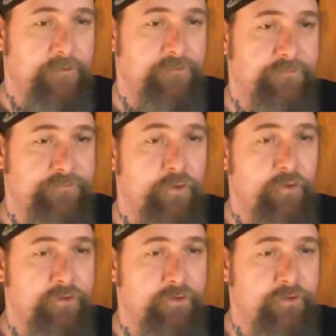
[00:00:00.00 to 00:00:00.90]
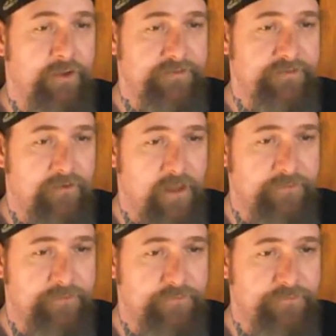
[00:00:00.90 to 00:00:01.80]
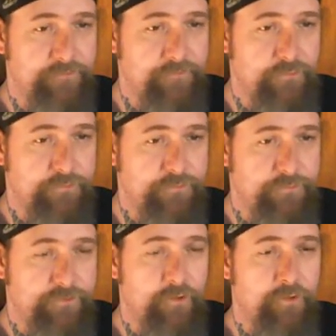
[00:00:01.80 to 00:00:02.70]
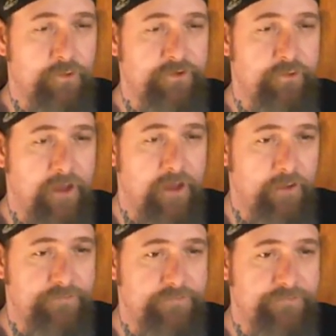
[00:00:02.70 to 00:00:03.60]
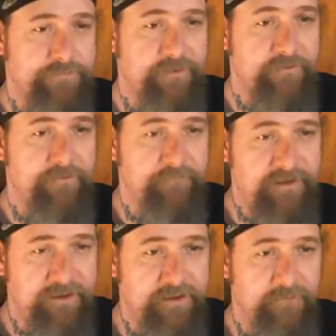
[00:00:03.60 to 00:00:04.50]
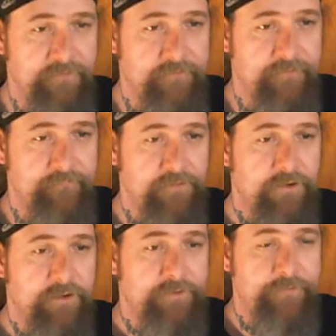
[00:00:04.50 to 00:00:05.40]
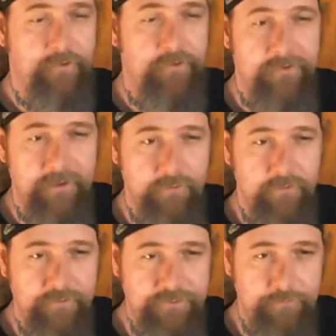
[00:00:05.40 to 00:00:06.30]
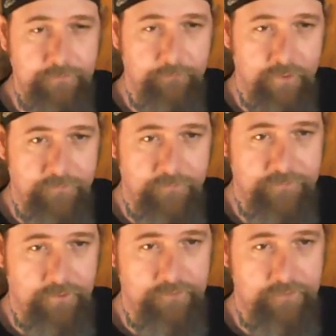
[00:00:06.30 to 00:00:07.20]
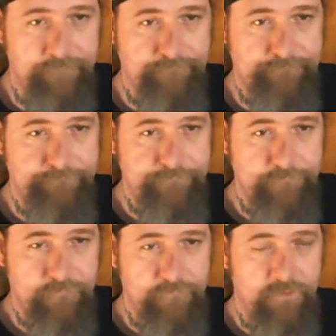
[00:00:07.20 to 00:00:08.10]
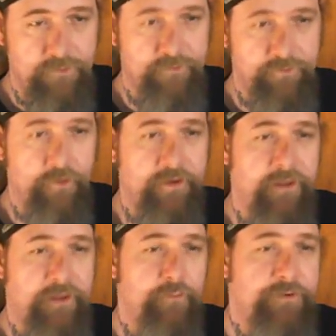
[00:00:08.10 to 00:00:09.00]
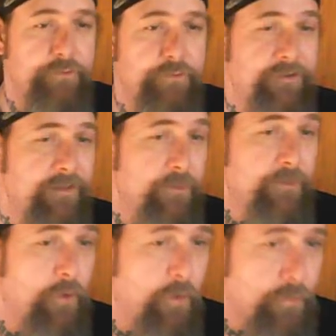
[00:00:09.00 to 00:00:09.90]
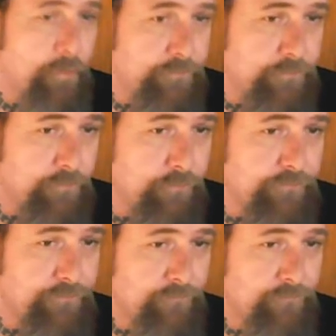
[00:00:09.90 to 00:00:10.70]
Start learning your astrological symbols. Start learning your houses and the meaning of them. Start learning how to read your birth chart. Start learning how to read your daily horoscopes.